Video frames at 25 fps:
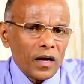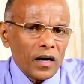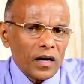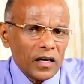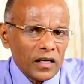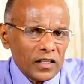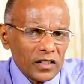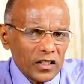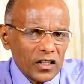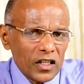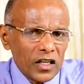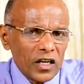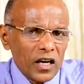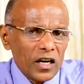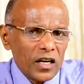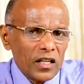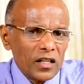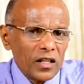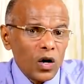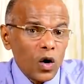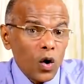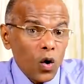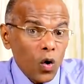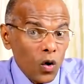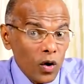
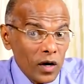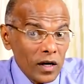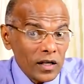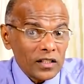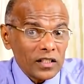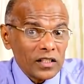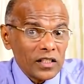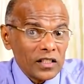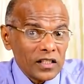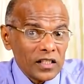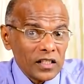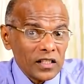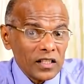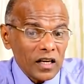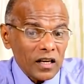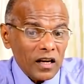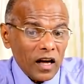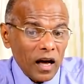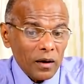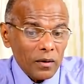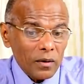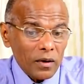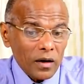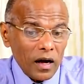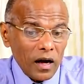considering the lawlessness in
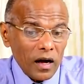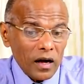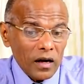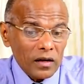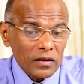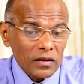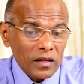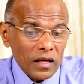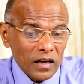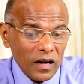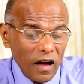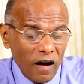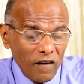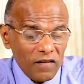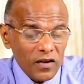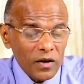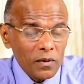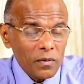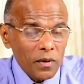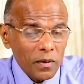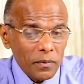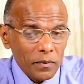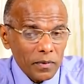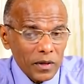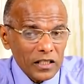the
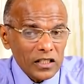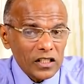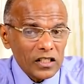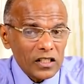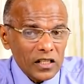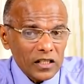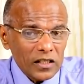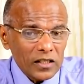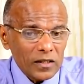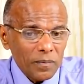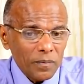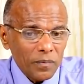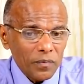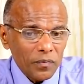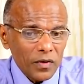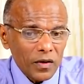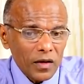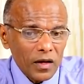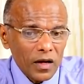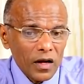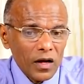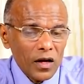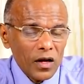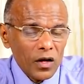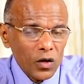government business,
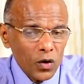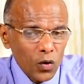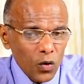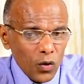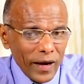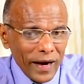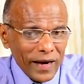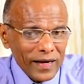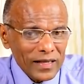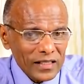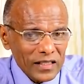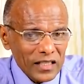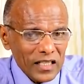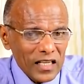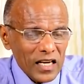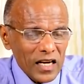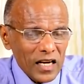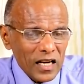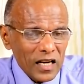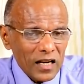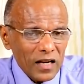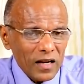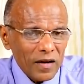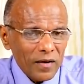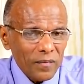you can
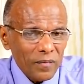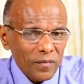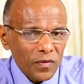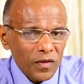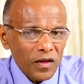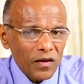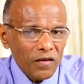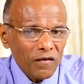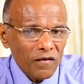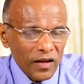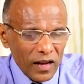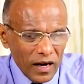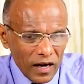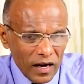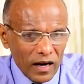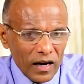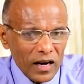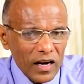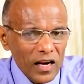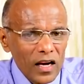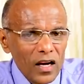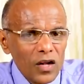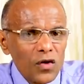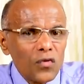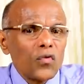see very
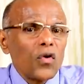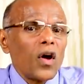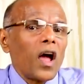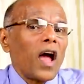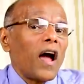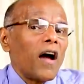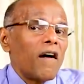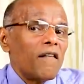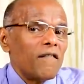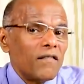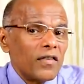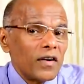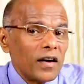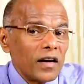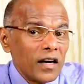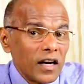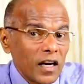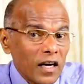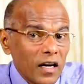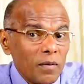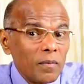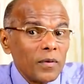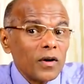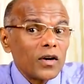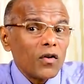clearly, if you have a
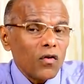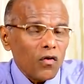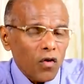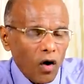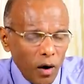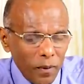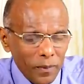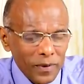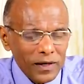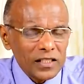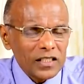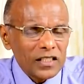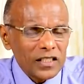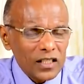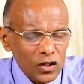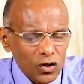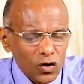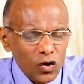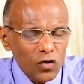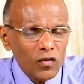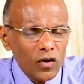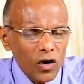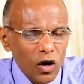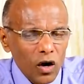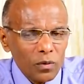little bit of common sense,
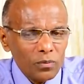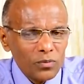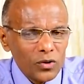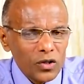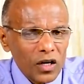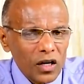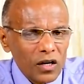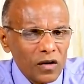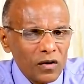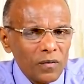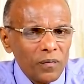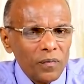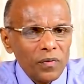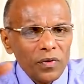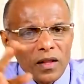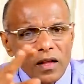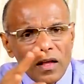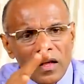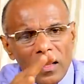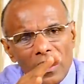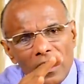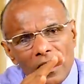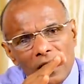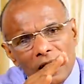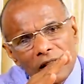you will observe
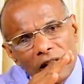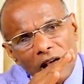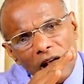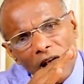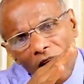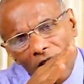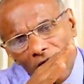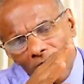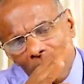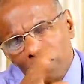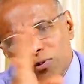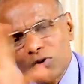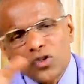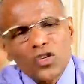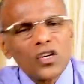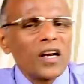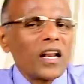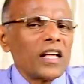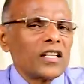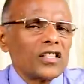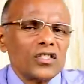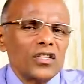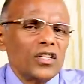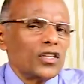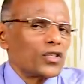the corruption
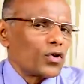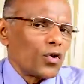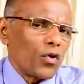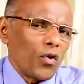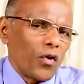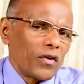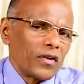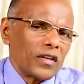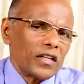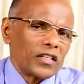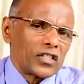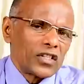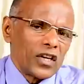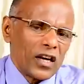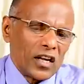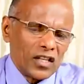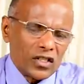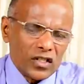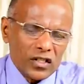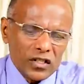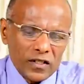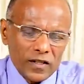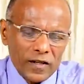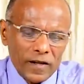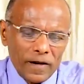has destroyed this
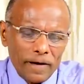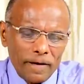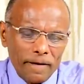nation.